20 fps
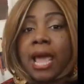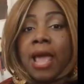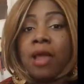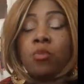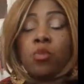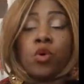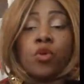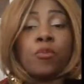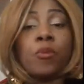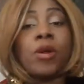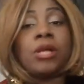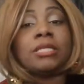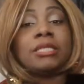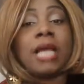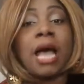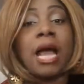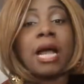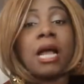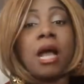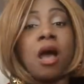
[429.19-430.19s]
at
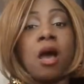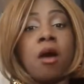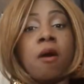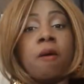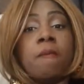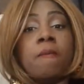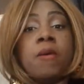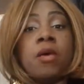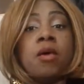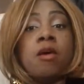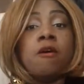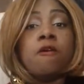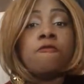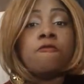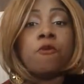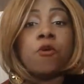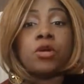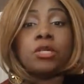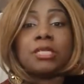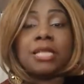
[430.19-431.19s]

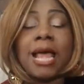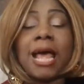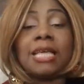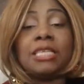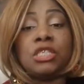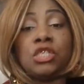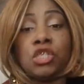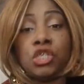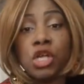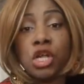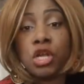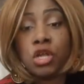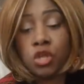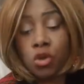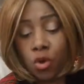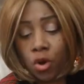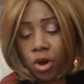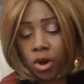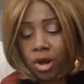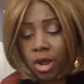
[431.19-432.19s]

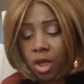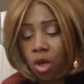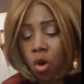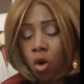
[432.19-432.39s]
wordpress.com/DeshaeNior